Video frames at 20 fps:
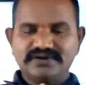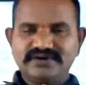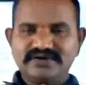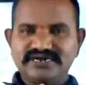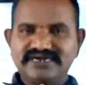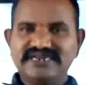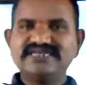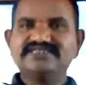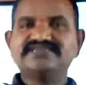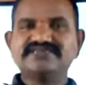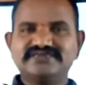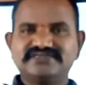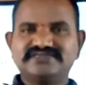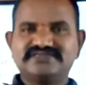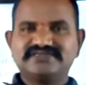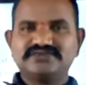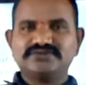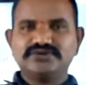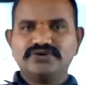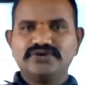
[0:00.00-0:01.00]

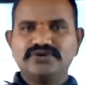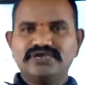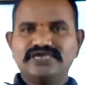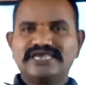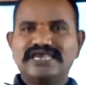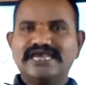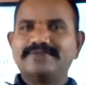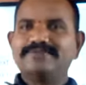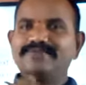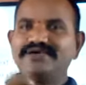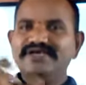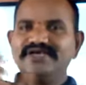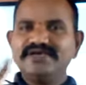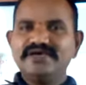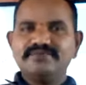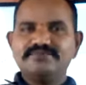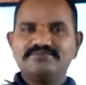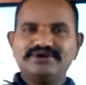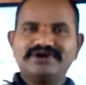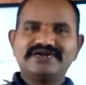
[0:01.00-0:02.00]
digits can be
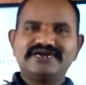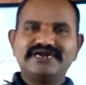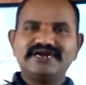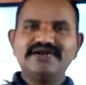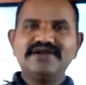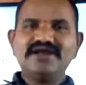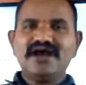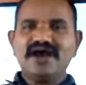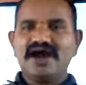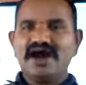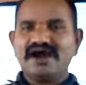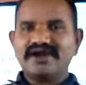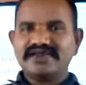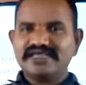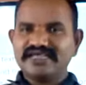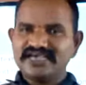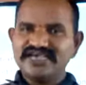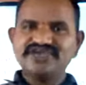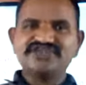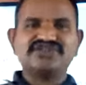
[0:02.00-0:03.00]
printed on
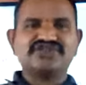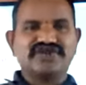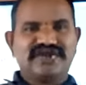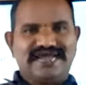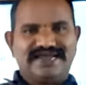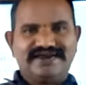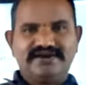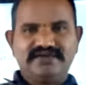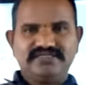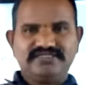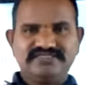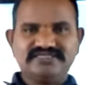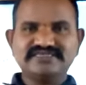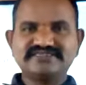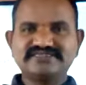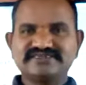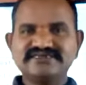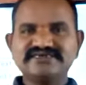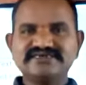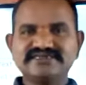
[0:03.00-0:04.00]
each line.
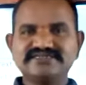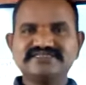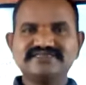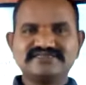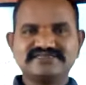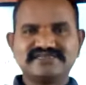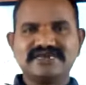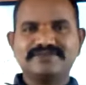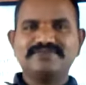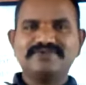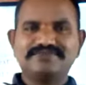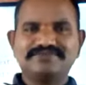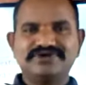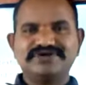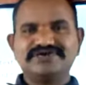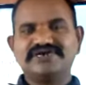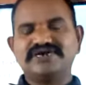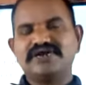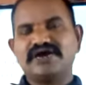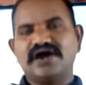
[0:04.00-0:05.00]
16 digits can be
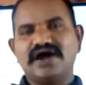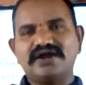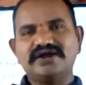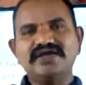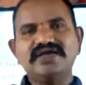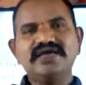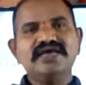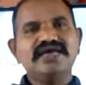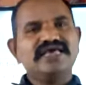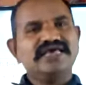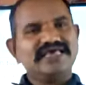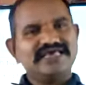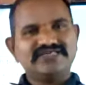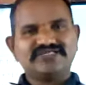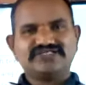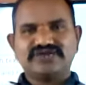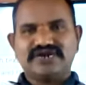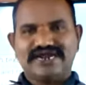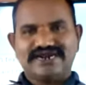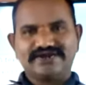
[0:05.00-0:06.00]
printed on each
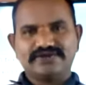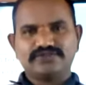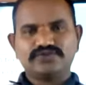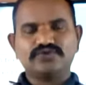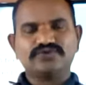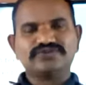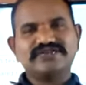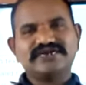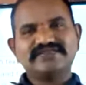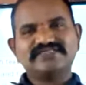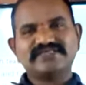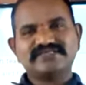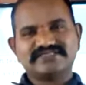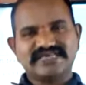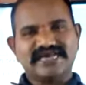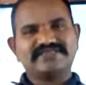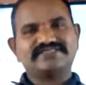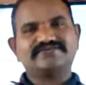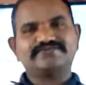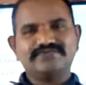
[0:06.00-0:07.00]
line. So that is the
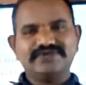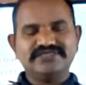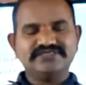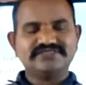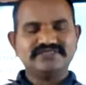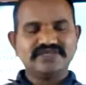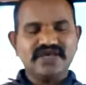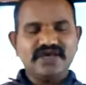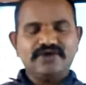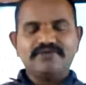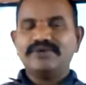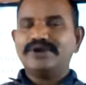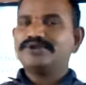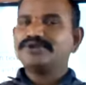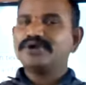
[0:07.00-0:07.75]
size. Means when you